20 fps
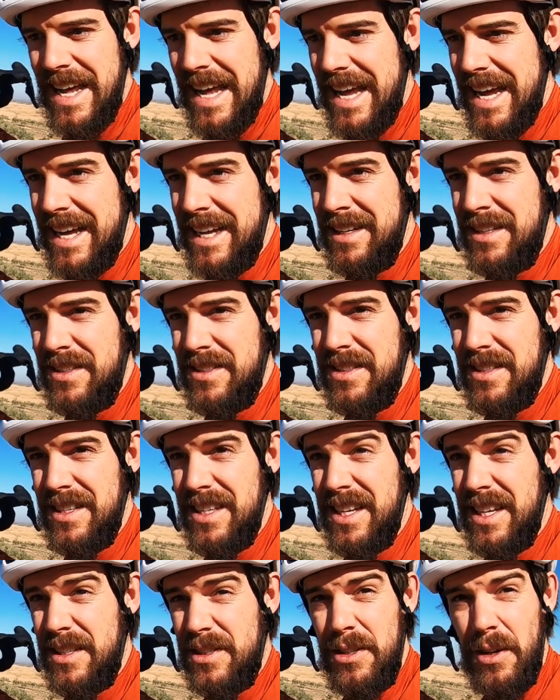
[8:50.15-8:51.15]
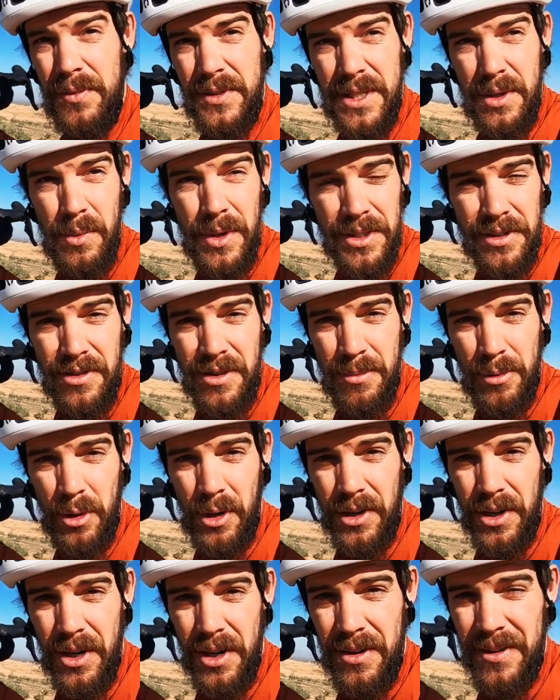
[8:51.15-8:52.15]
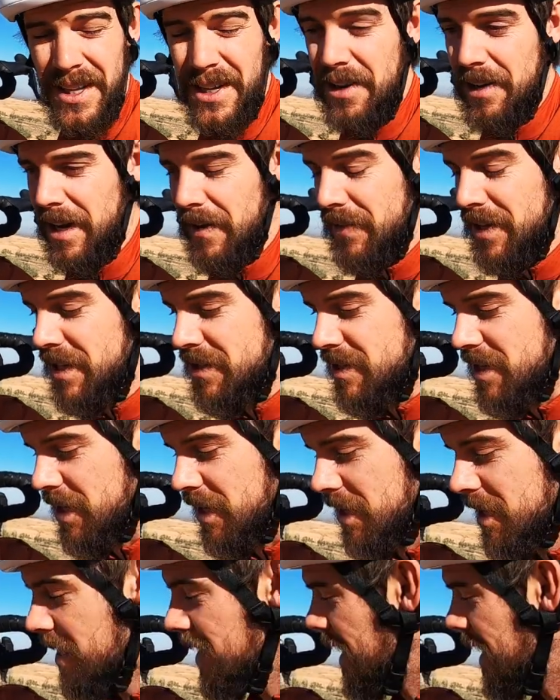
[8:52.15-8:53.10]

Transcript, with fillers: And it's obviously winter in Morocco, they don't have heating